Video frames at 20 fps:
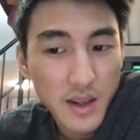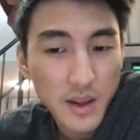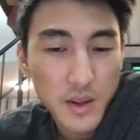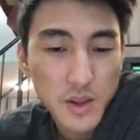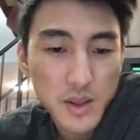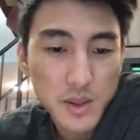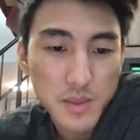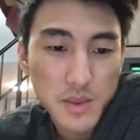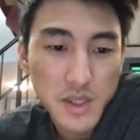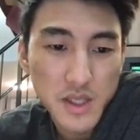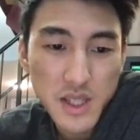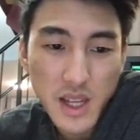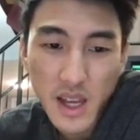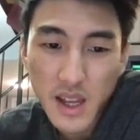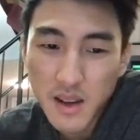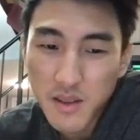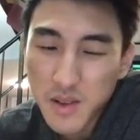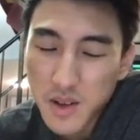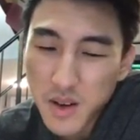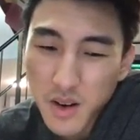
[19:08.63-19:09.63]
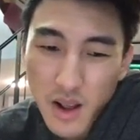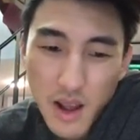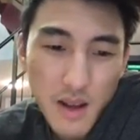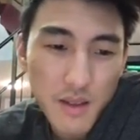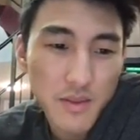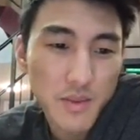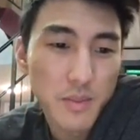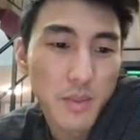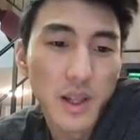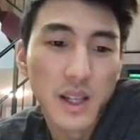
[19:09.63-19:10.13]
it goes up to 10 if you don't
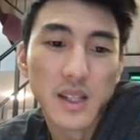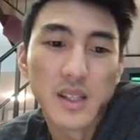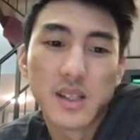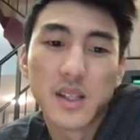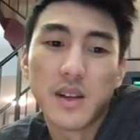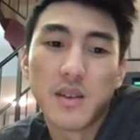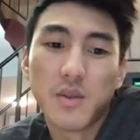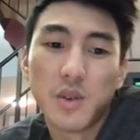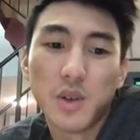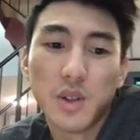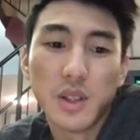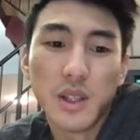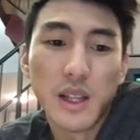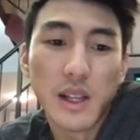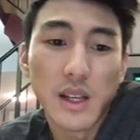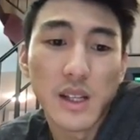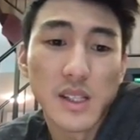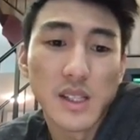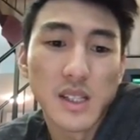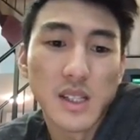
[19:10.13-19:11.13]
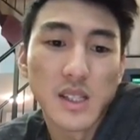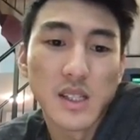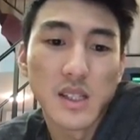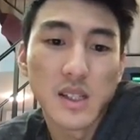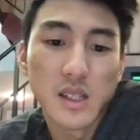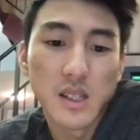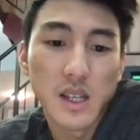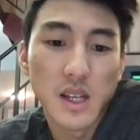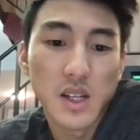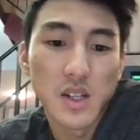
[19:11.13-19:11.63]
have a playset of World Legacy
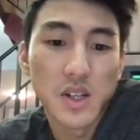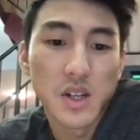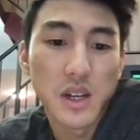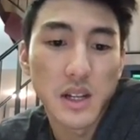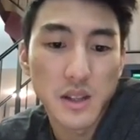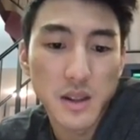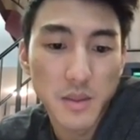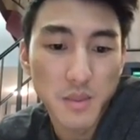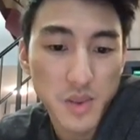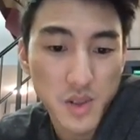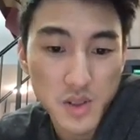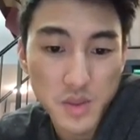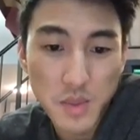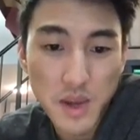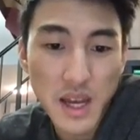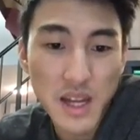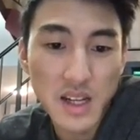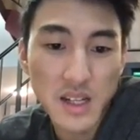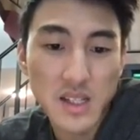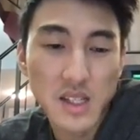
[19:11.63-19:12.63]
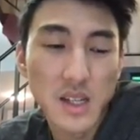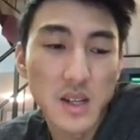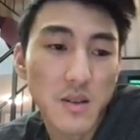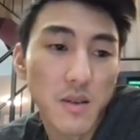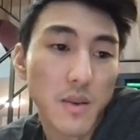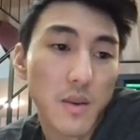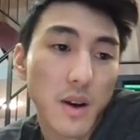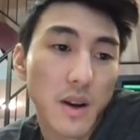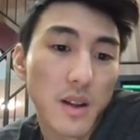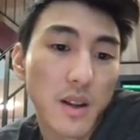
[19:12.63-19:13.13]
Succession at the prismatic
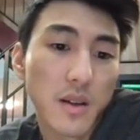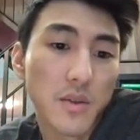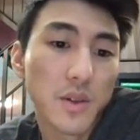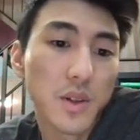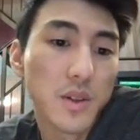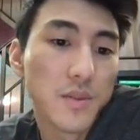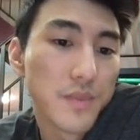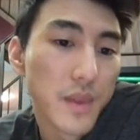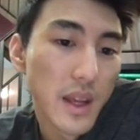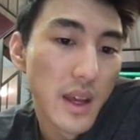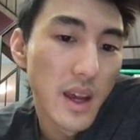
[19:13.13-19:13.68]
secret rare level